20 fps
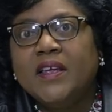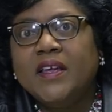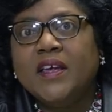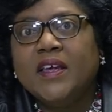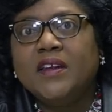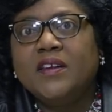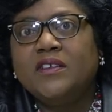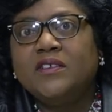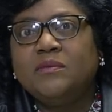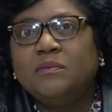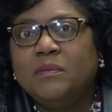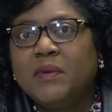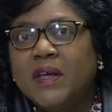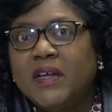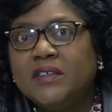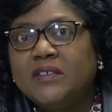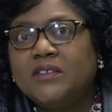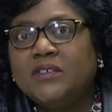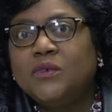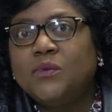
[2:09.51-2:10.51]
And it's
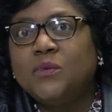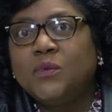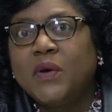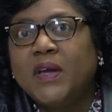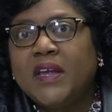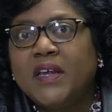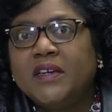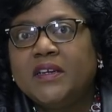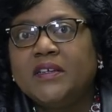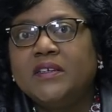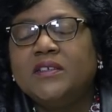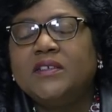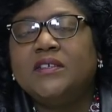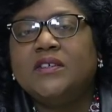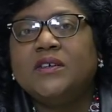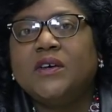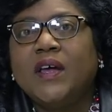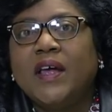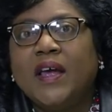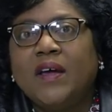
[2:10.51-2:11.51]
best to wait
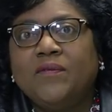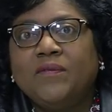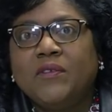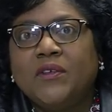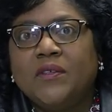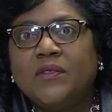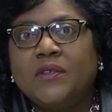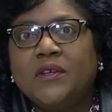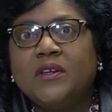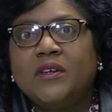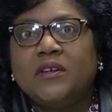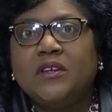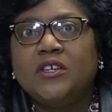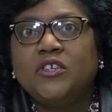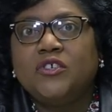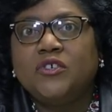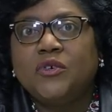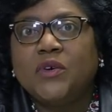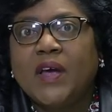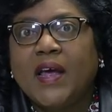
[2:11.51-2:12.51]
until after the
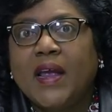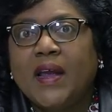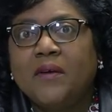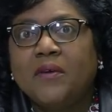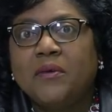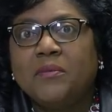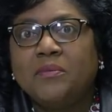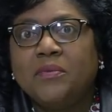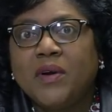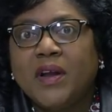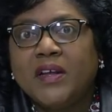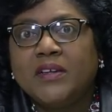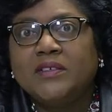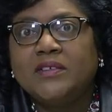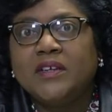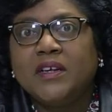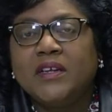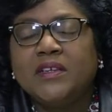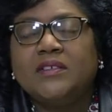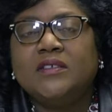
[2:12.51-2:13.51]
initial hiring
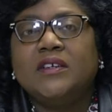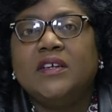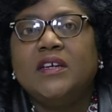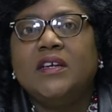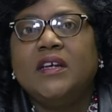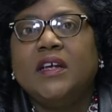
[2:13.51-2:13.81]
process